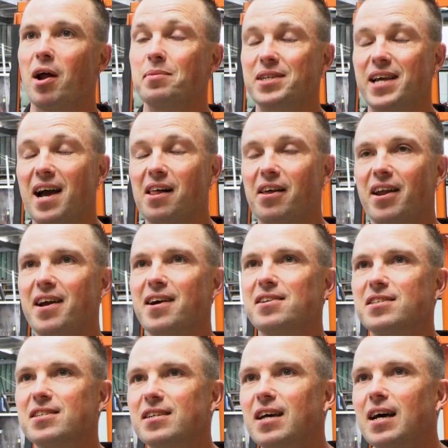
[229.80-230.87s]
name's Callan
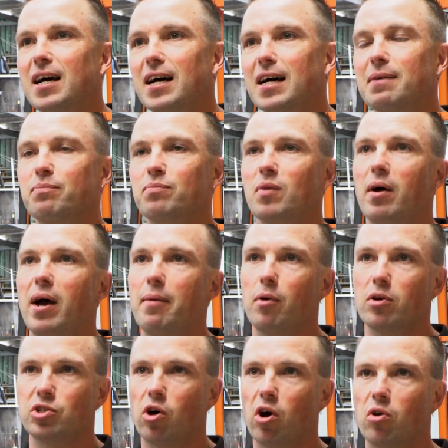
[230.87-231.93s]
House, and
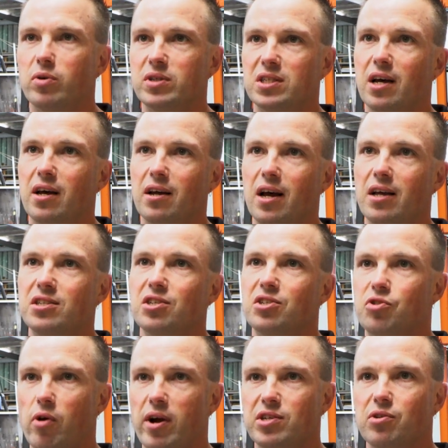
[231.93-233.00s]
my title is as a
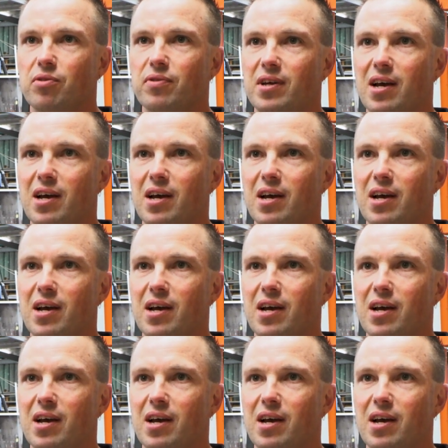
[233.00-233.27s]
director of the